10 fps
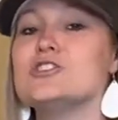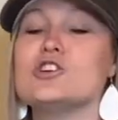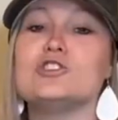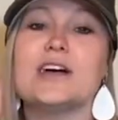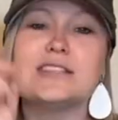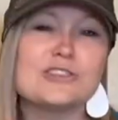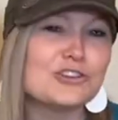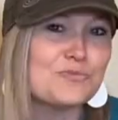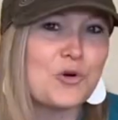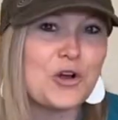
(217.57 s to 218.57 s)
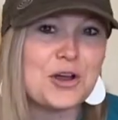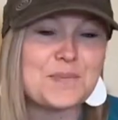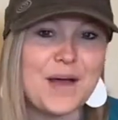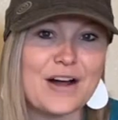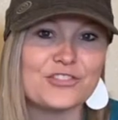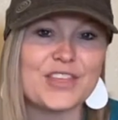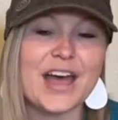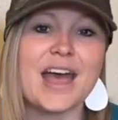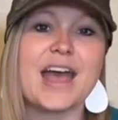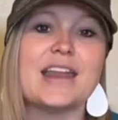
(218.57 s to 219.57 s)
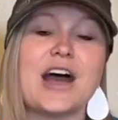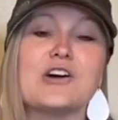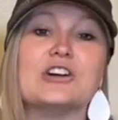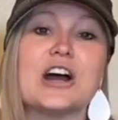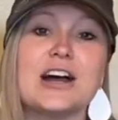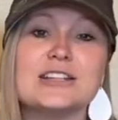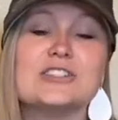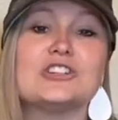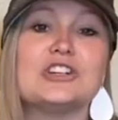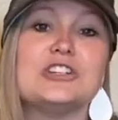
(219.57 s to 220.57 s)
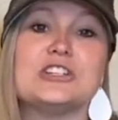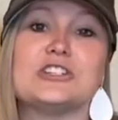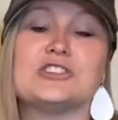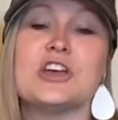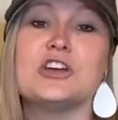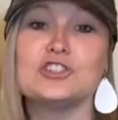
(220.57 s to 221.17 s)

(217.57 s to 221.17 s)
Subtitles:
So let's learn more about that and how God's goodness